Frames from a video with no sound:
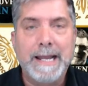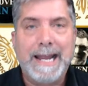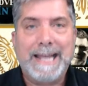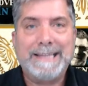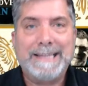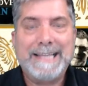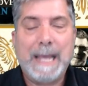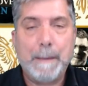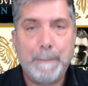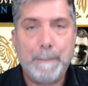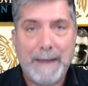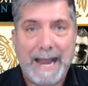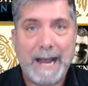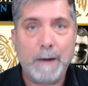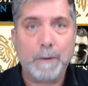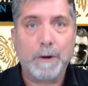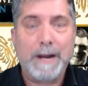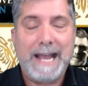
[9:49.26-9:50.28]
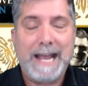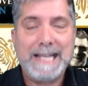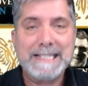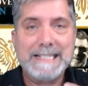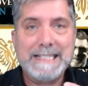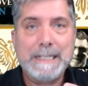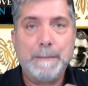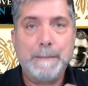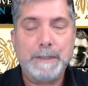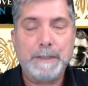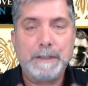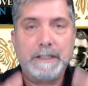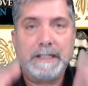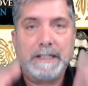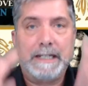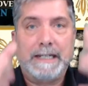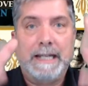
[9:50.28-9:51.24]
And that power has the
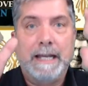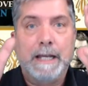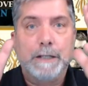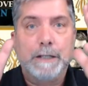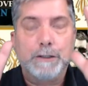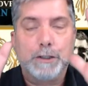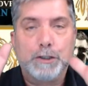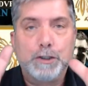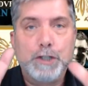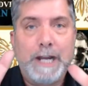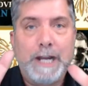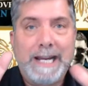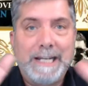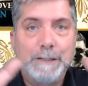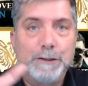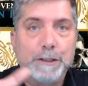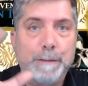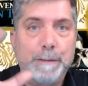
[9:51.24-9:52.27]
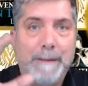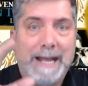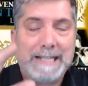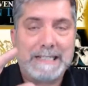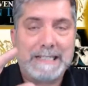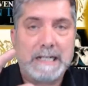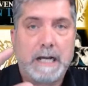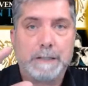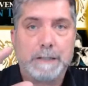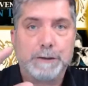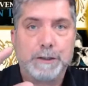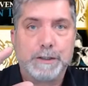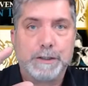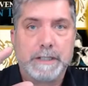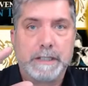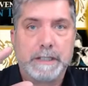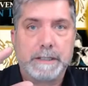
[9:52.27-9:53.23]
ability to change the mass
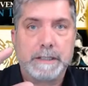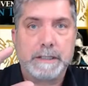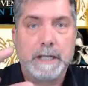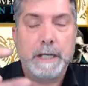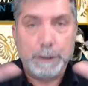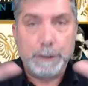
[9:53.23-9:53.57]
consciousness,